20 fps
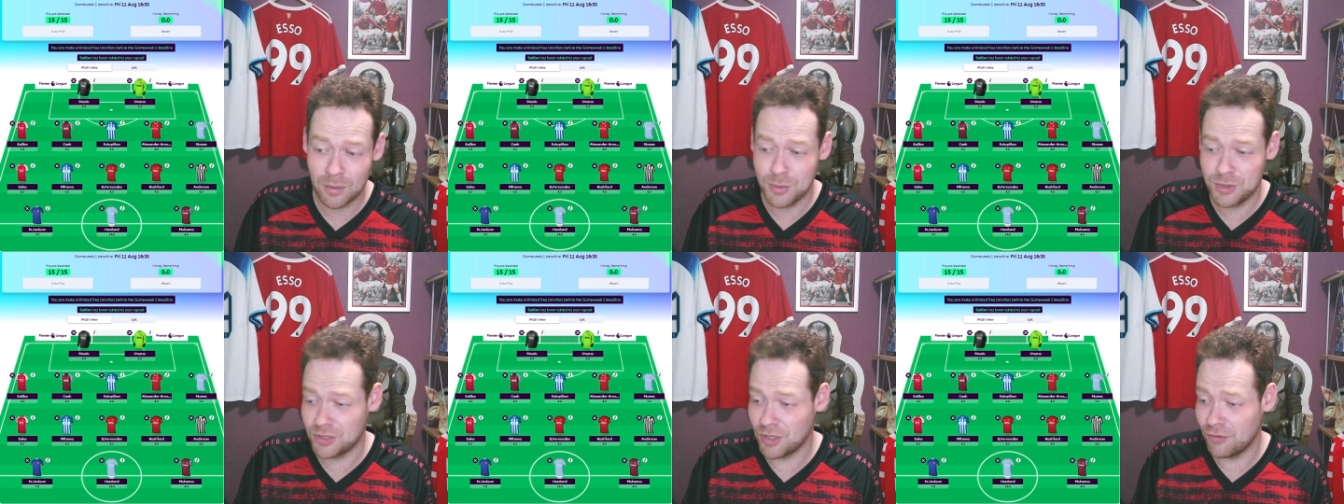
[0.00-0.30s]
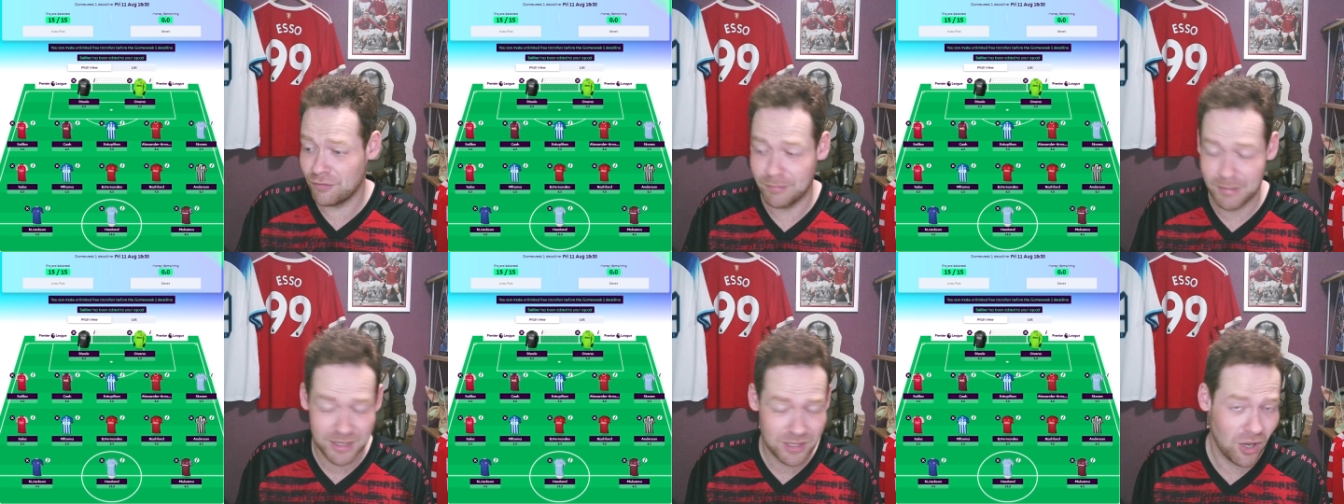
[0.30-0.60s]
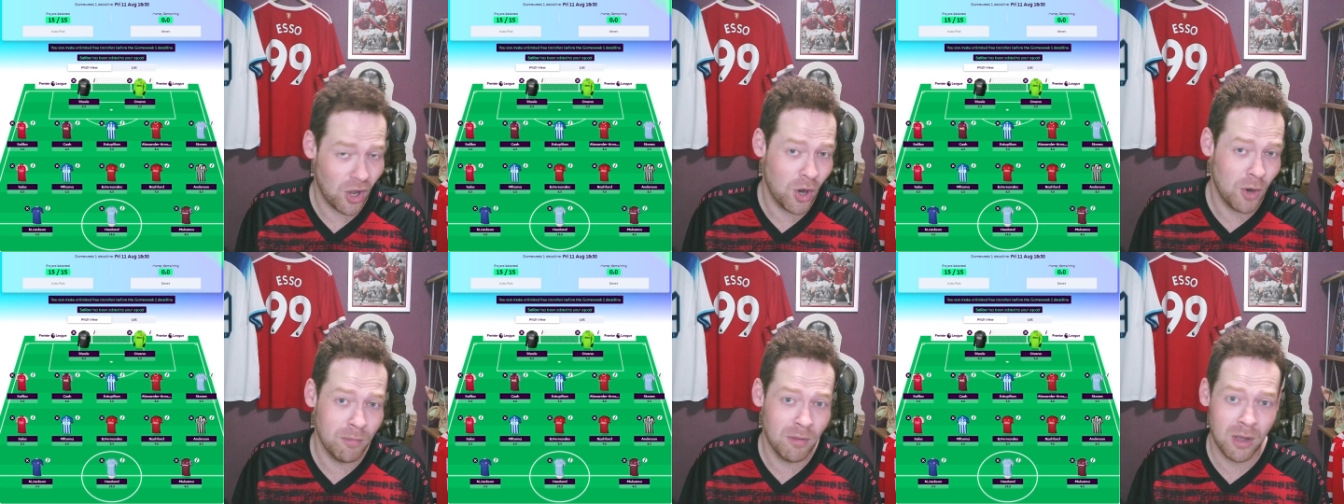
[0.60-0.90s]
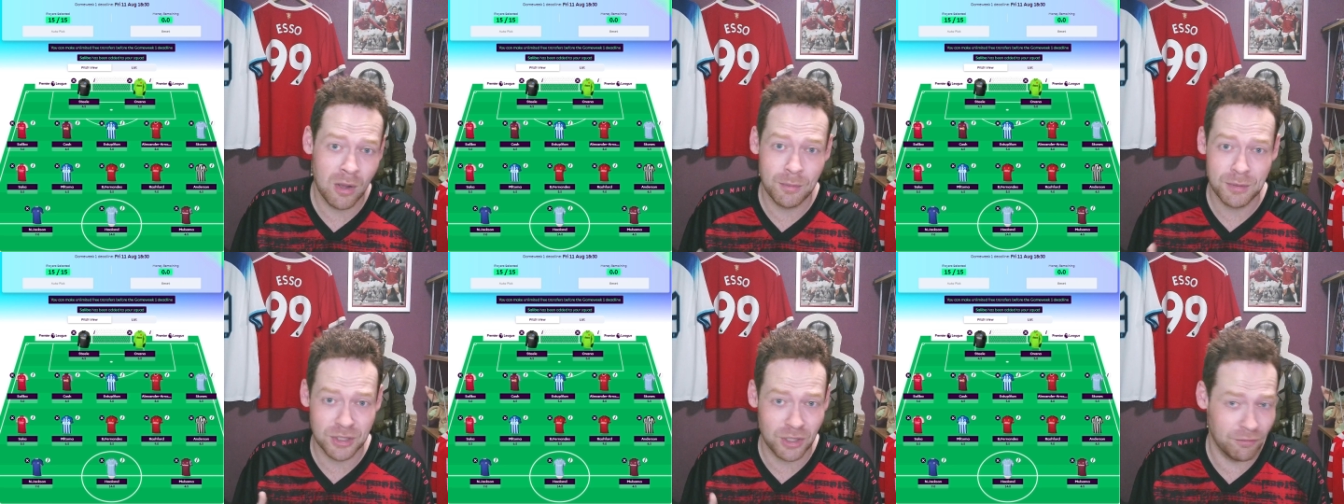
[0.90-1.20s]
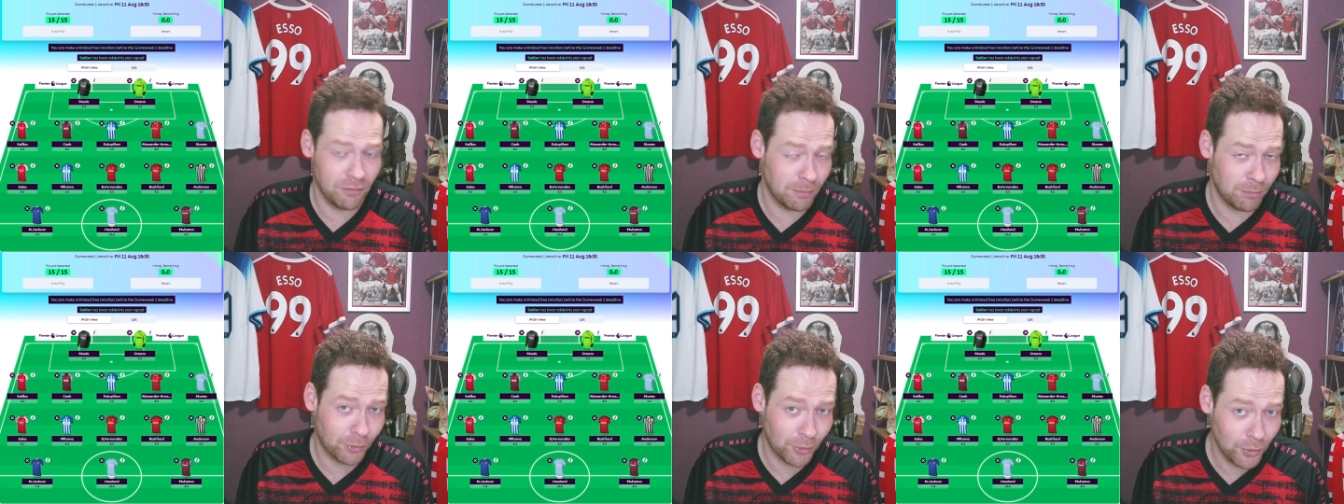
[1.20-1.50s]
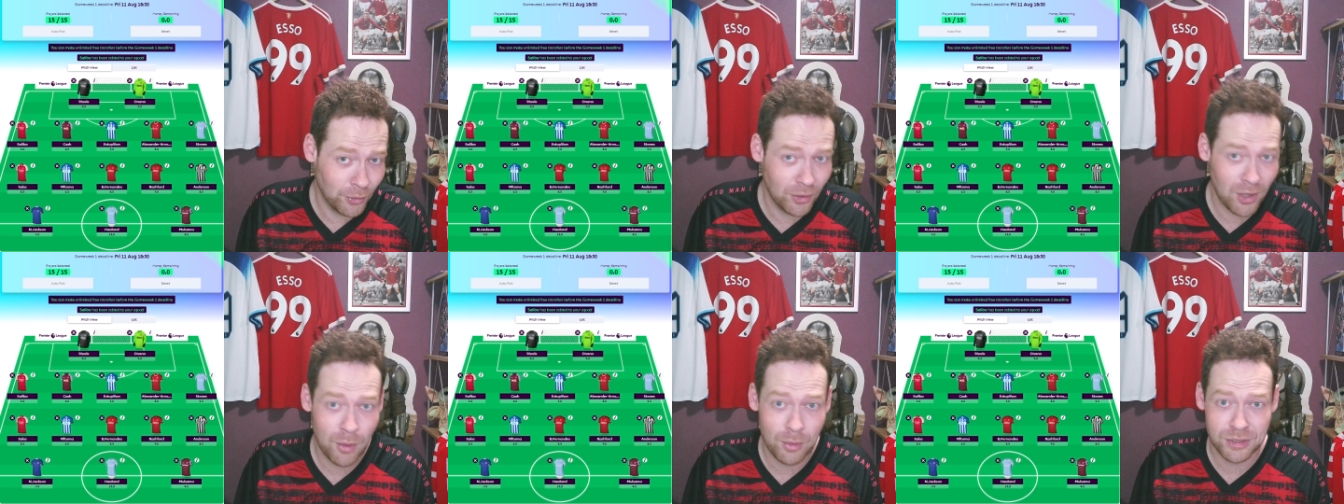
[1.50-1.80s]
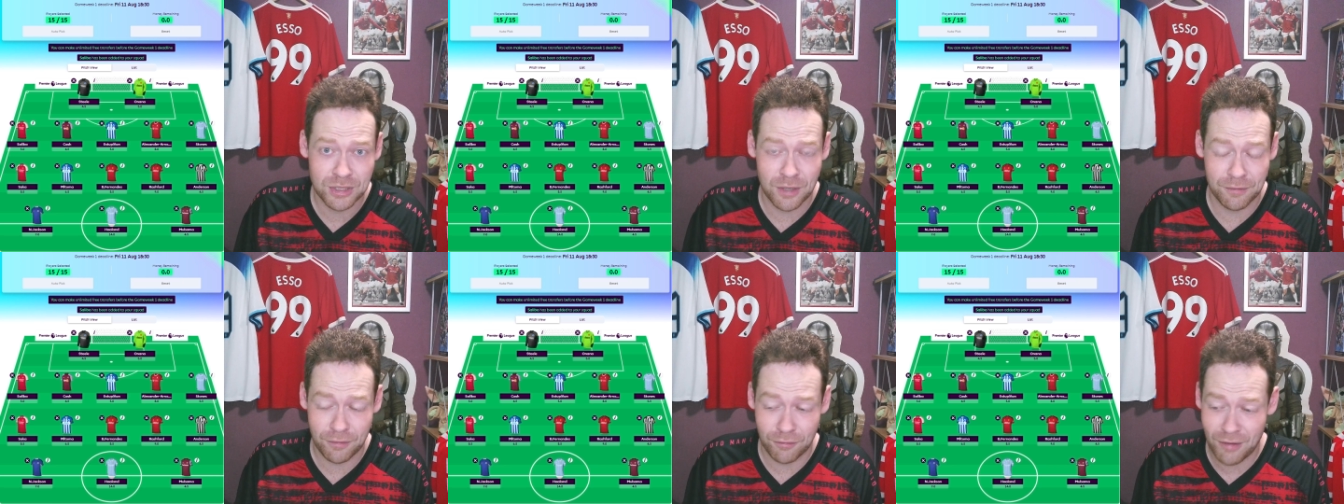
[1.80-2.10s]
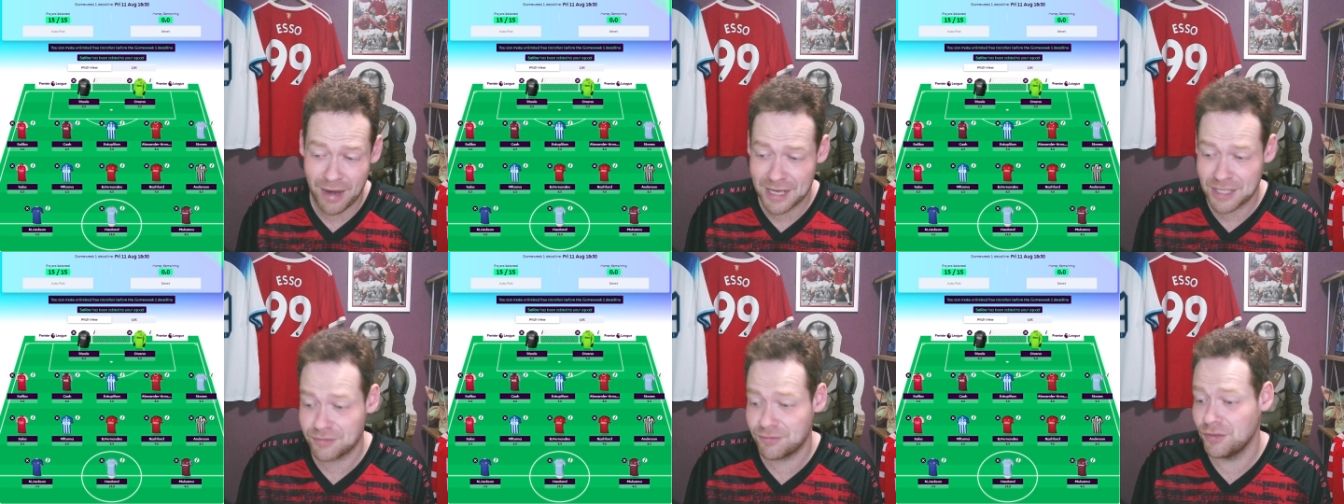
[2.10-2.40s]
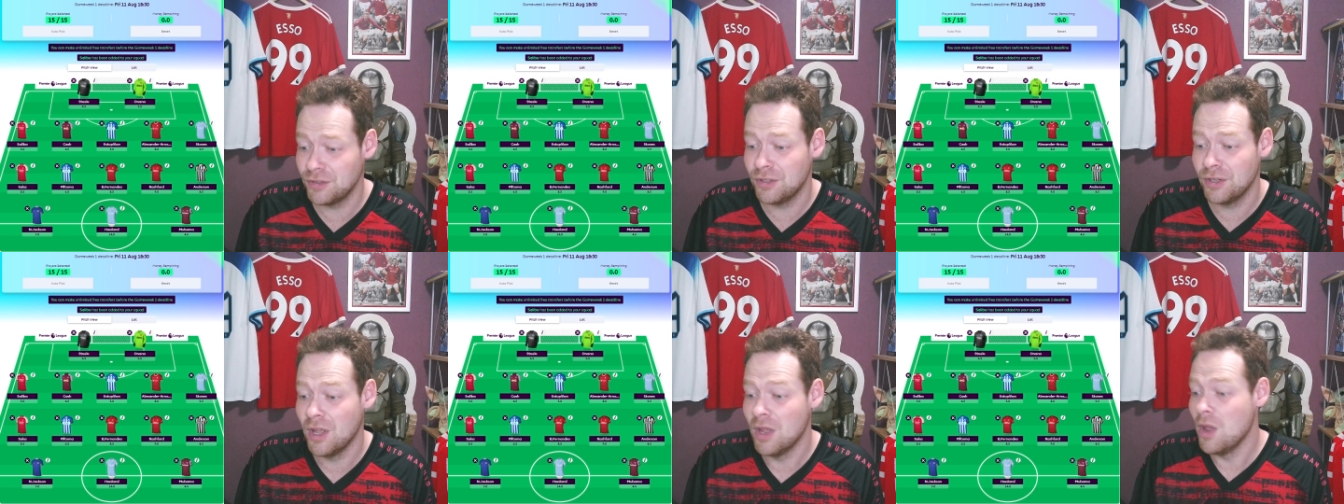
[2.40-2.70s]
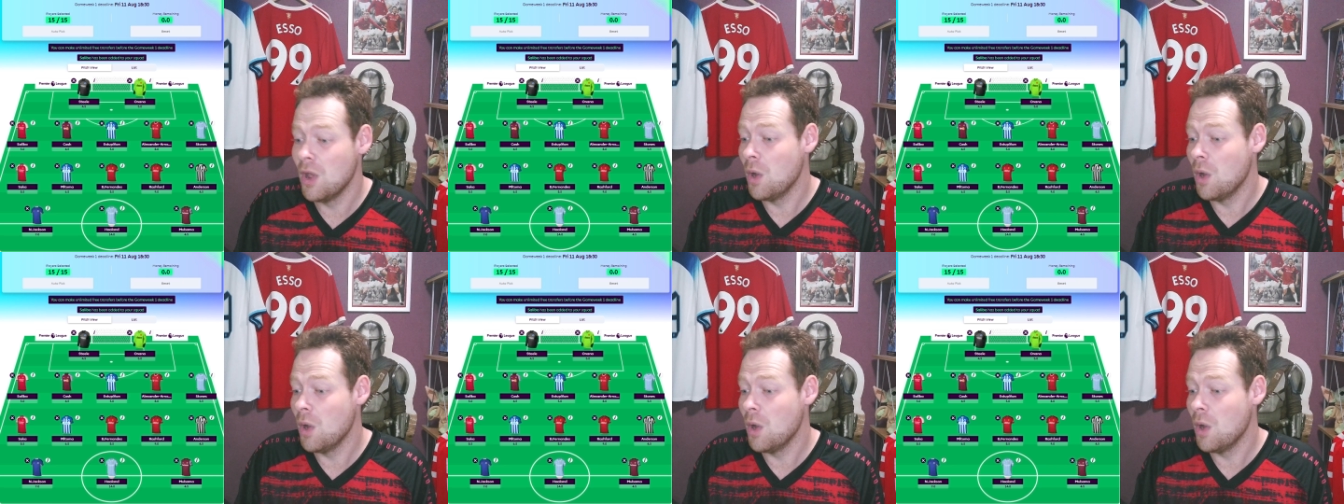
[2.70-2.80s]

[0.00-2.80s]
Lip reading: Would you go for Mitoma? Would you go for Bruno? Would you go for Rashford?